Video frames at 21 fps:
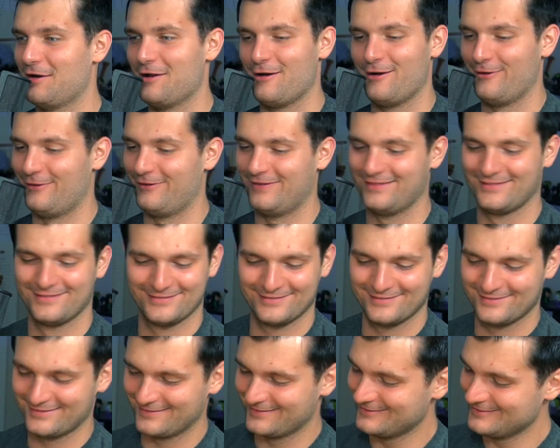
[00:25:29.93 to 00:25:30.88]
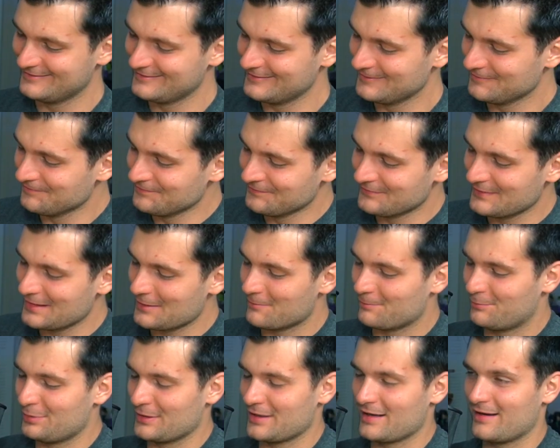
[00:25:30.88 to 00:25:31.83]
No.
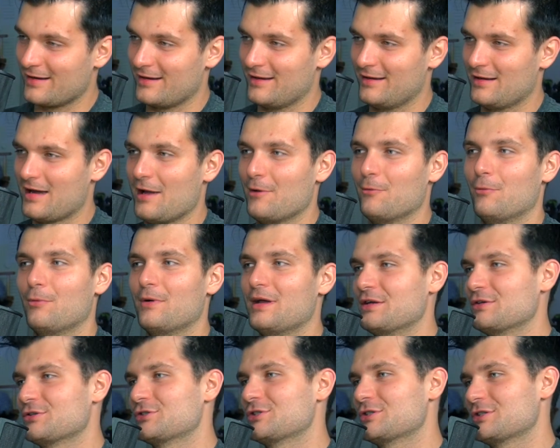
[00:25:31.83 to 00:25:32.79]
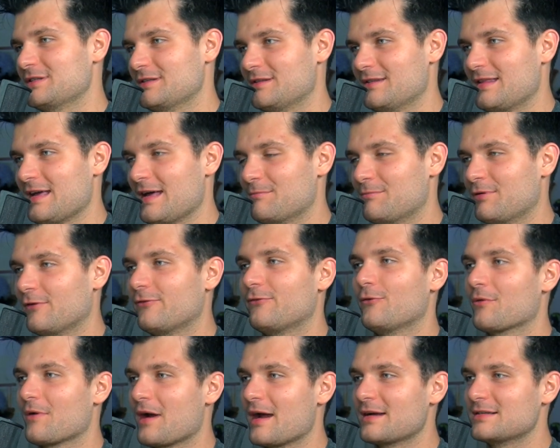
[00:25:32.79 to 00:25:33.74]
But I wish that
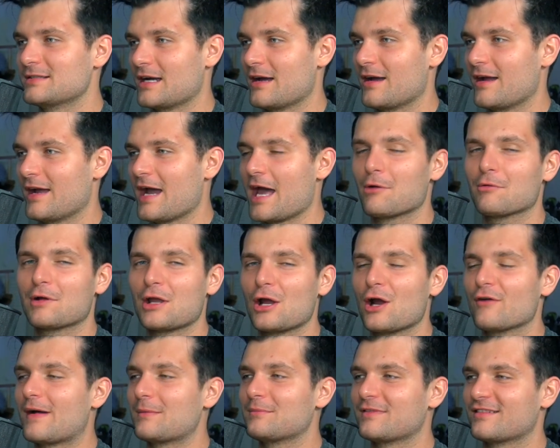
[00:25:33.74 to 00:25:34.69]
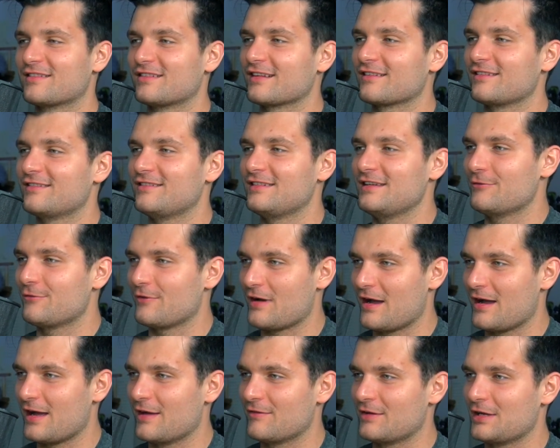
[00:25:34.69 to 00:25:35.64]
before I die, I don't care if I'm
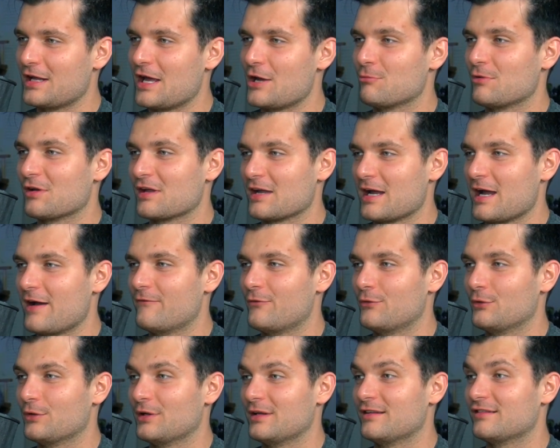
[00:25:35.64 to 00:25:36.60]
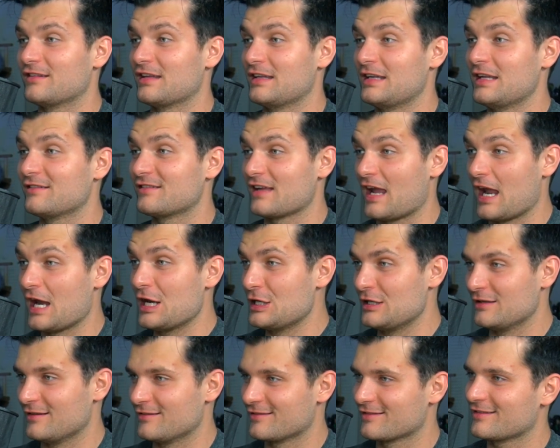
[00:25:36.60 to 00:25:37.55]
65 and Henry Cavill is in his
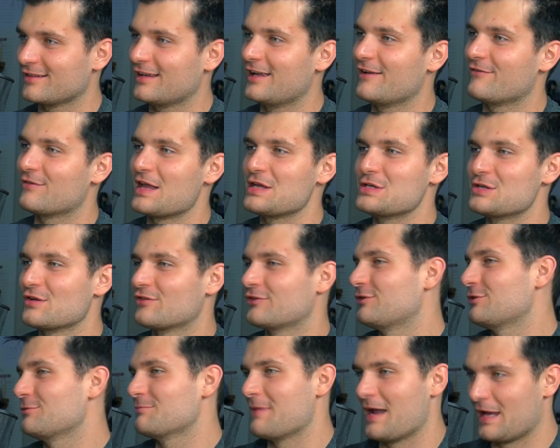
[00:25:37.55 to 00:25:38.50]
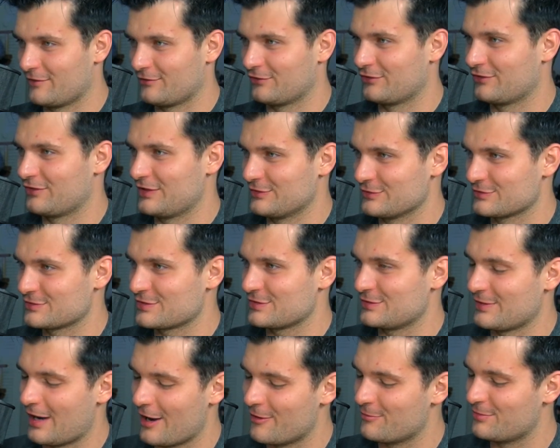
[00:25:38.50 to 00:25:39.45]
80s. If they just do Man of Steel
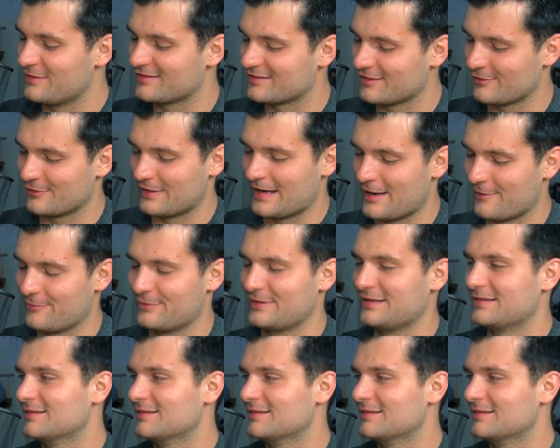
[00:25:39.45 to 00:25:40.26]
2, I'd be so happy.